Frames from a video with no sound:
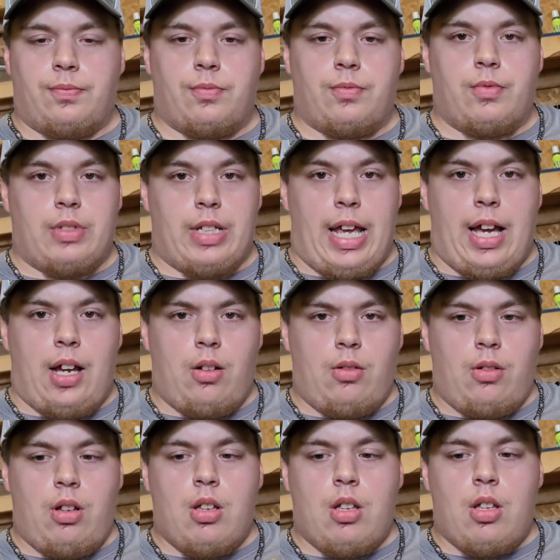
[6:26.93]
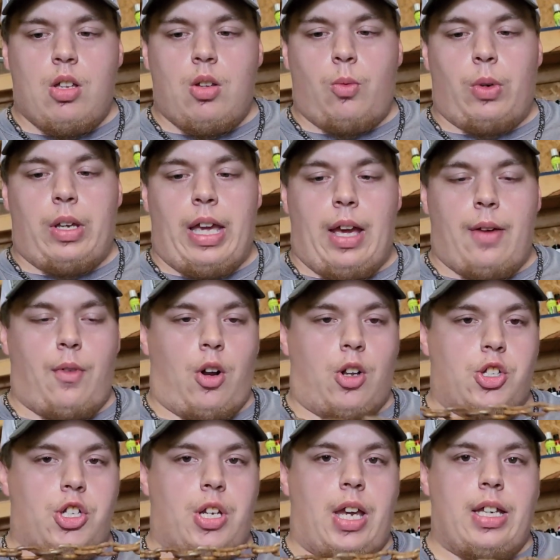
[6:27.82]
now we have our
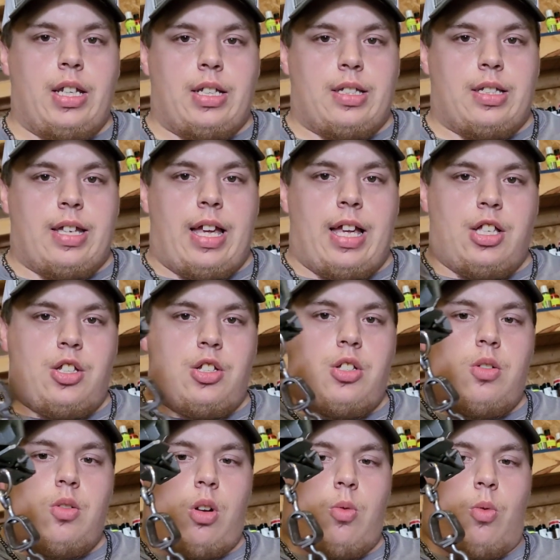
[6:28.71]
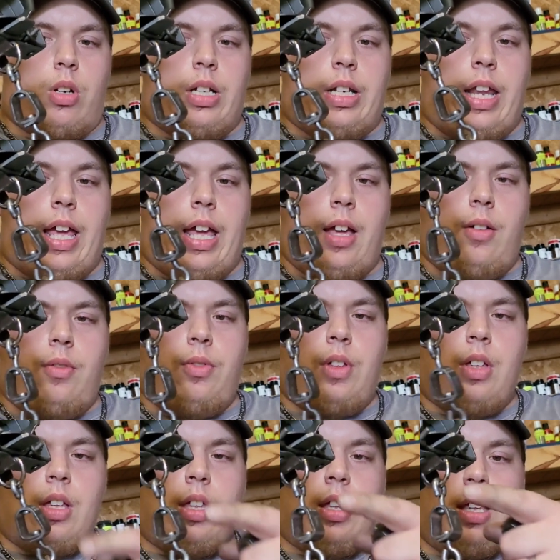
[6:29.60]
chain attached to our 1.5,
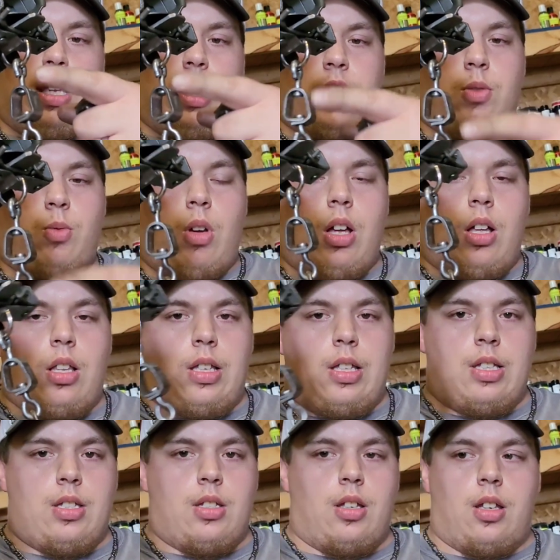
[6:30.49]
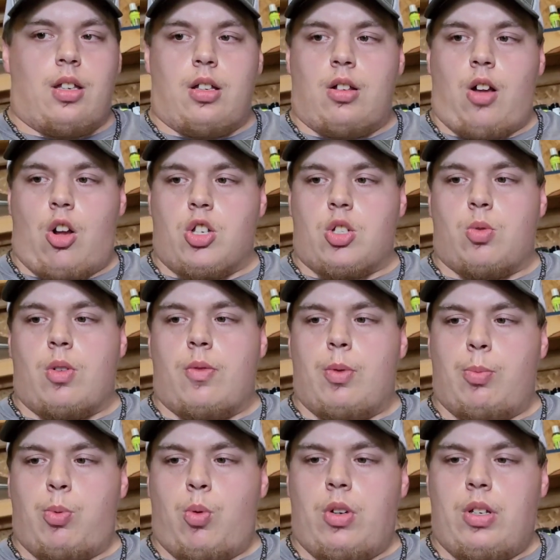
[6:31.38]
as well as our swivel
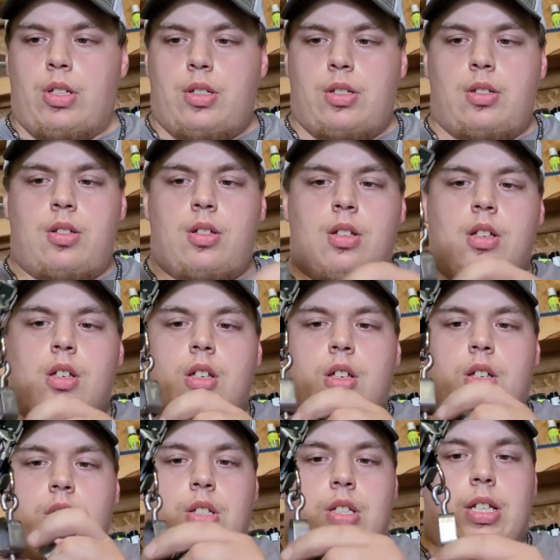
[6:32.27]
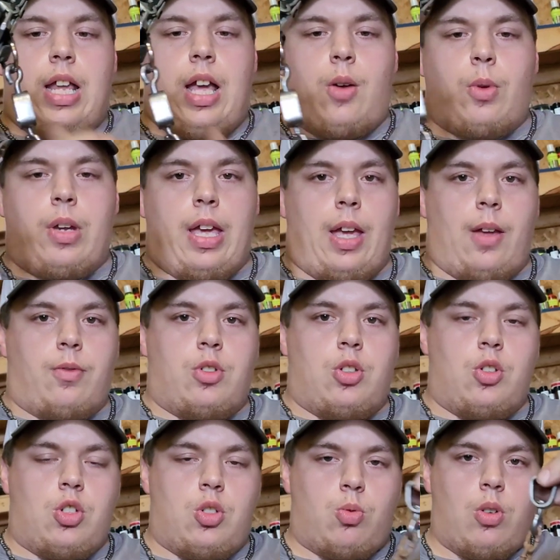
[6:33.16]
points. So now we have
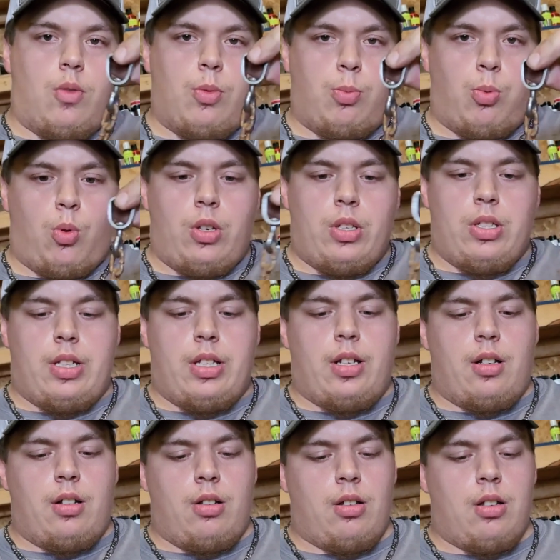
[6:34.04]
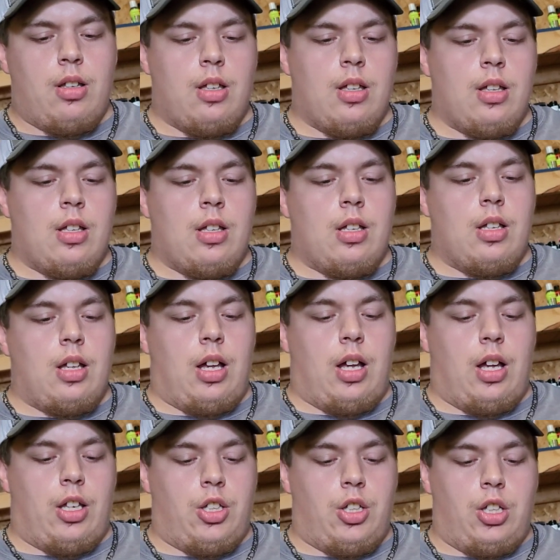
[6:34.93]
2 swivel points here.
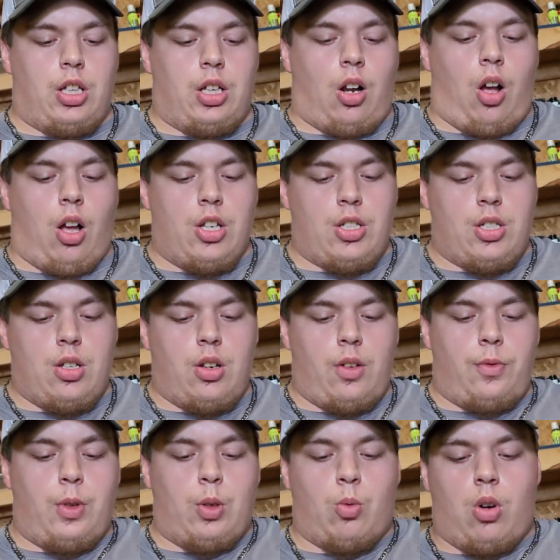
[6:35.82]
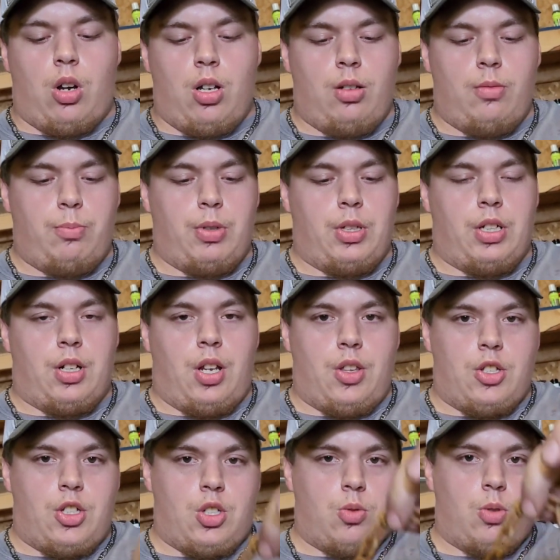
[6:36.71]
You can also, if you want, put
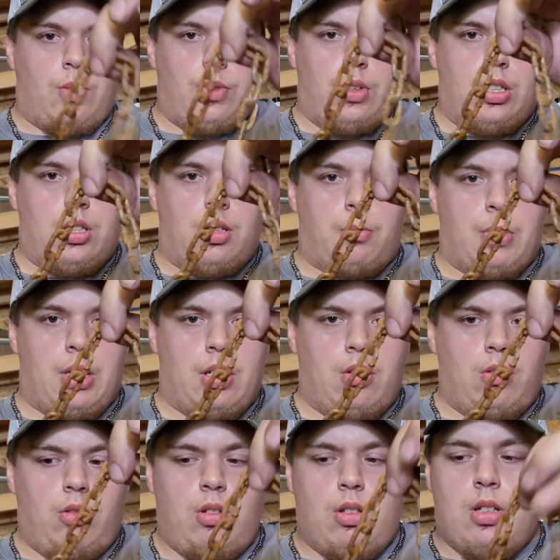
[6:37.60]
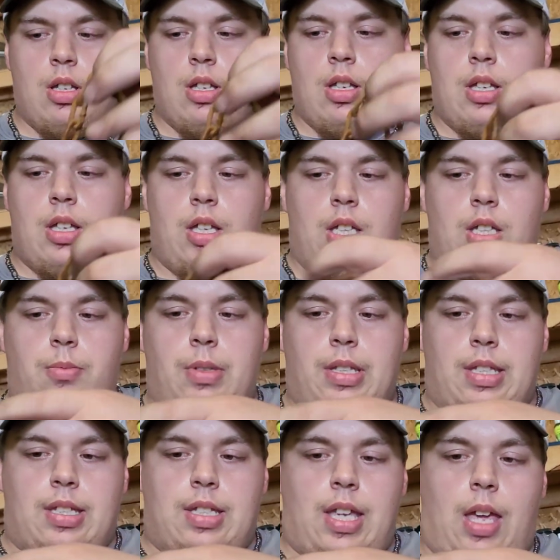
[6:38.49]
another swivel in the middle. It'll be
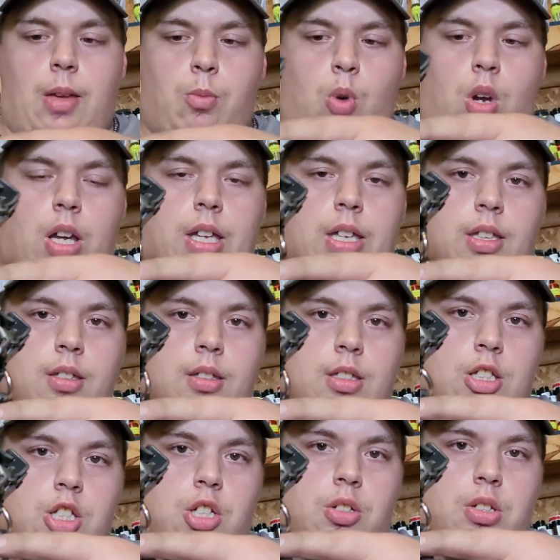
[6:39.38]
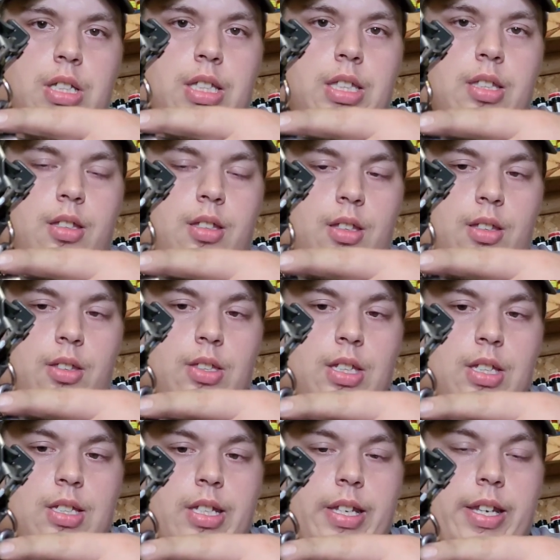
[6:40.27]
the same way that you did
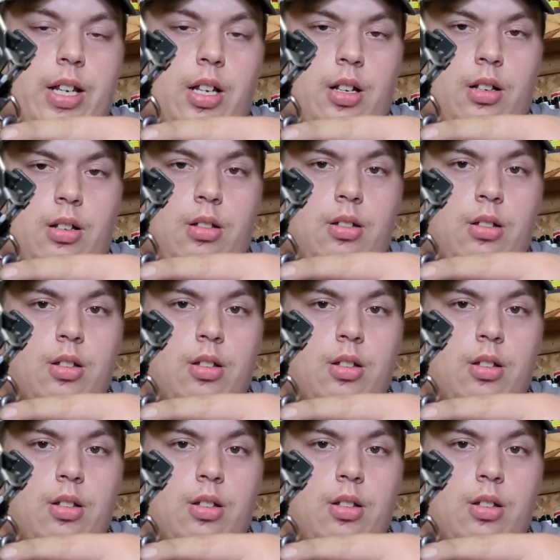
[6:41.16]
this here,